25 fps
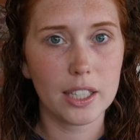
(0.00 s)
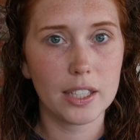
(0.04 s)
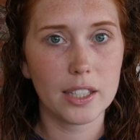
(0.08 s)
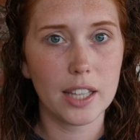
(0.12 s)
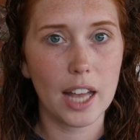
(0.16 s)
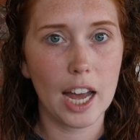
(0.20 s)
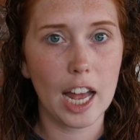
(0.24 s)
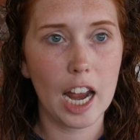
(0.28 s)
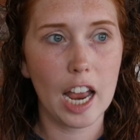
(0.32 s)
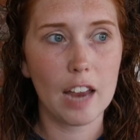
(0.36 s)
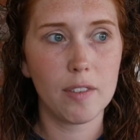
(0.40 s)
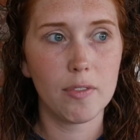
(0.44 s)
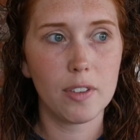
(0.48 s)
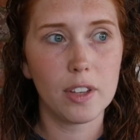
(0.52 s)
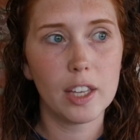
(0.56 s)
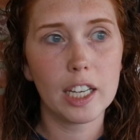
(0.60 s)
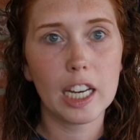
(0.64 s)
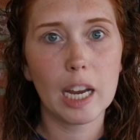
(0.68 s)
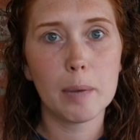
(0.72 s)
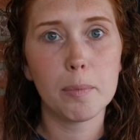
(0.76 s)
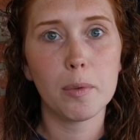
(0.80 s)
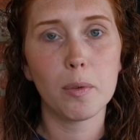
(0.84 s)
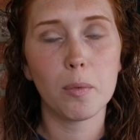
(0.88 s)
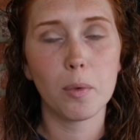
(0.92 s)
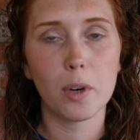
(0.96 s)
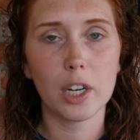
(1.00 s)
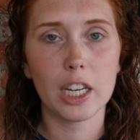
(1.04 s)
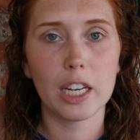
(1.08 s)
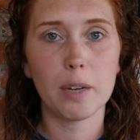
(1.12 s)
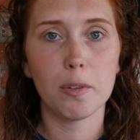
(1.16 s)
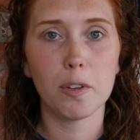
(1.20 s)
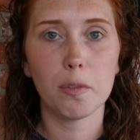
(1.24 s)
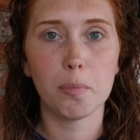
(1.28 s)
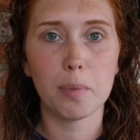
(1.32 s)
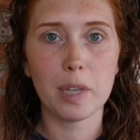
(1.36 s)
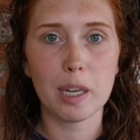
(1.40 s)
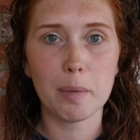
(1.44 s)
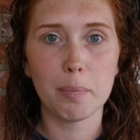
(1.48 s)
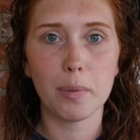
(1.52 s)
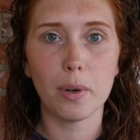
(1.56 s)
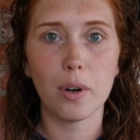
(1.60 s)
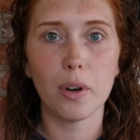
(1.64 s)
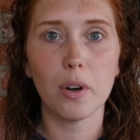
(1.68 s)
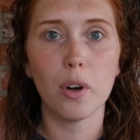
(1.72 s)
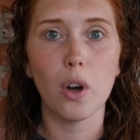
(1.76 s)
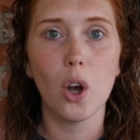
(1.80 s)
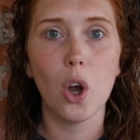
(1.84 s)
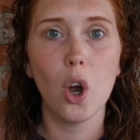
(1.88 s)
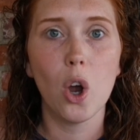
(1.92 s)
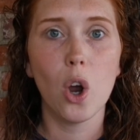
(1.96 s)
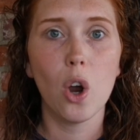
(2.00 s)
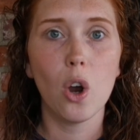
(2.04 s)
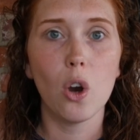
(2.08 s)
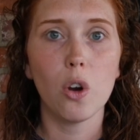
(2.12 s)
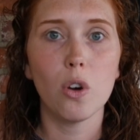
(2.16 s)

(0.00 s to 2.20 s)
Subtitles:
is that I feel like I've been working with people